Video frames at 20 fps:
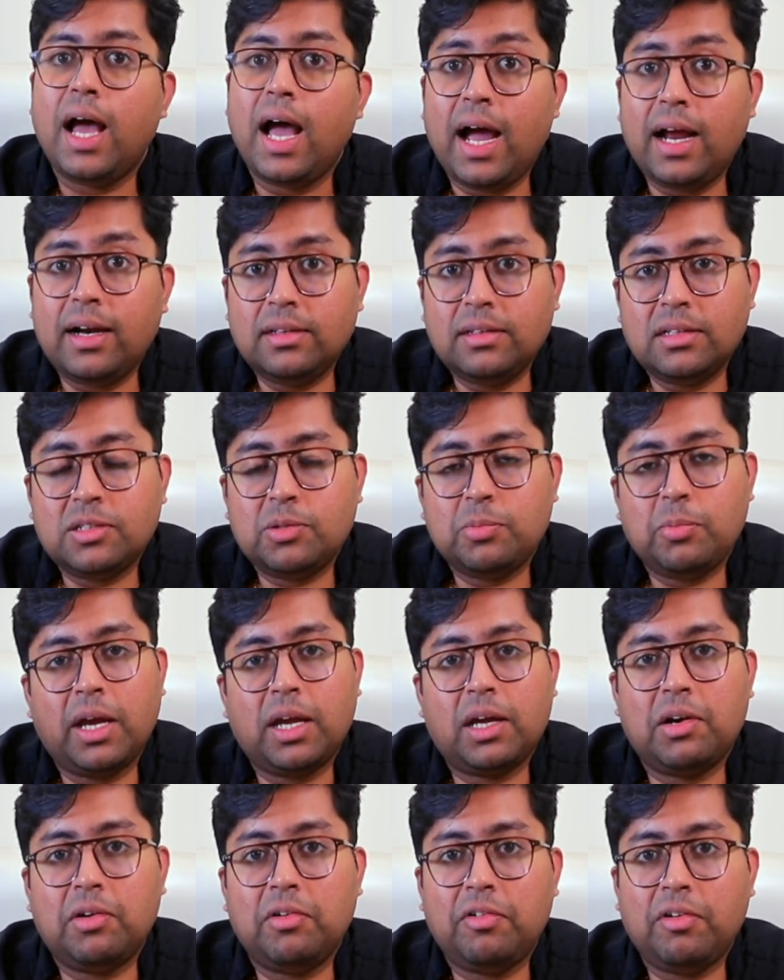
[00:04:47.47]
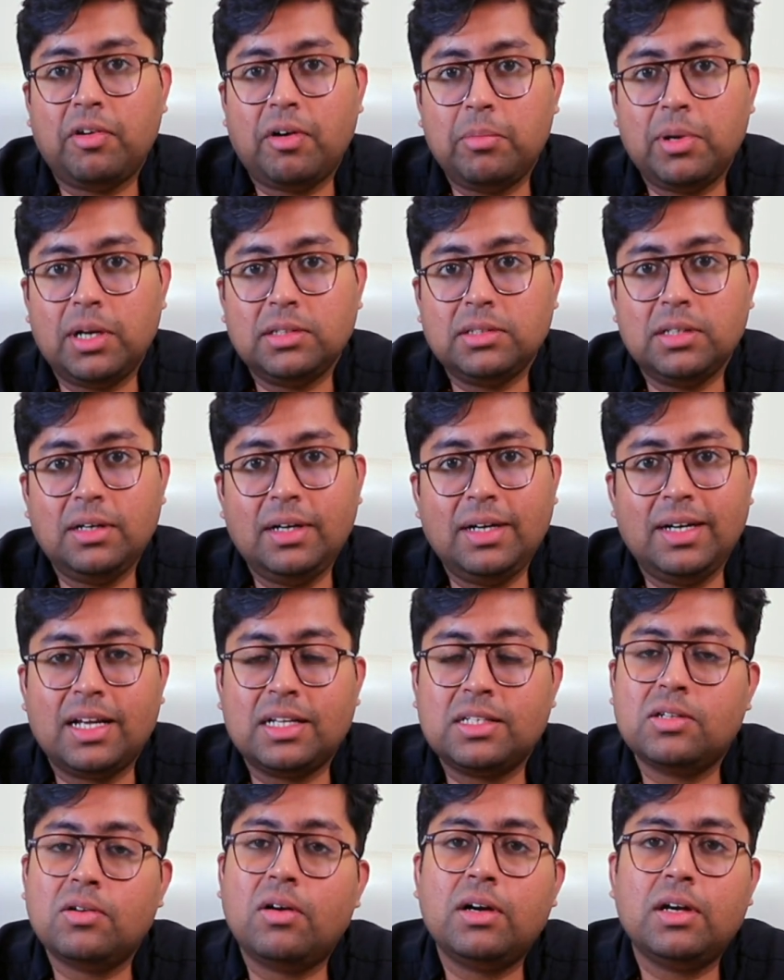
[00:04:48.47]
and this microwave ablation
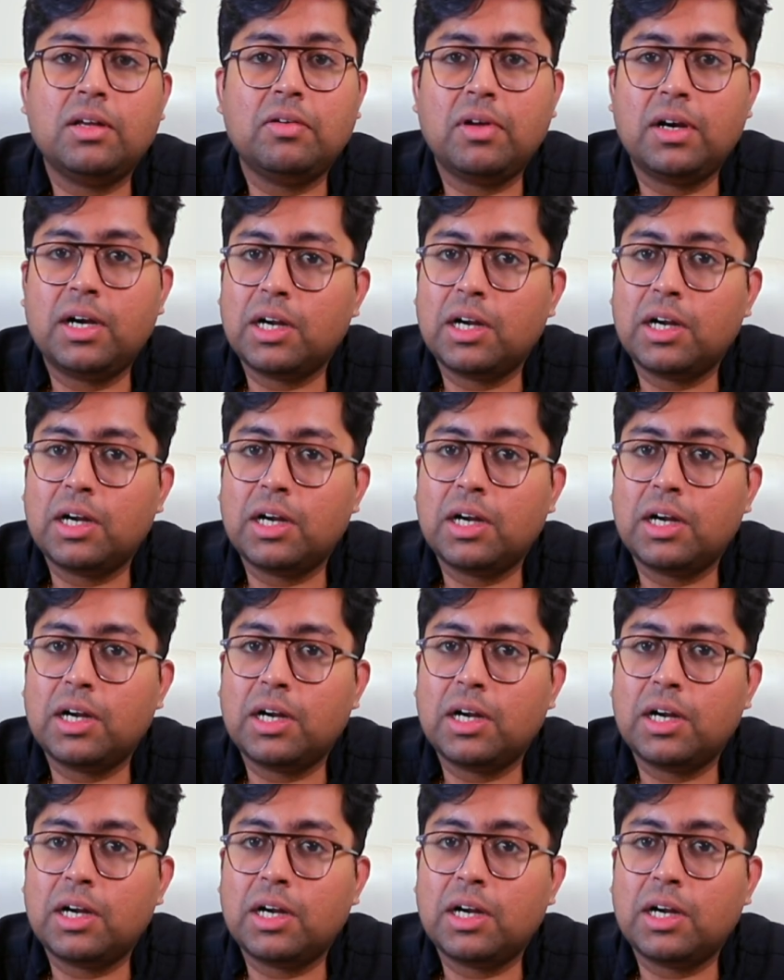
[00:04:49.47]
does not even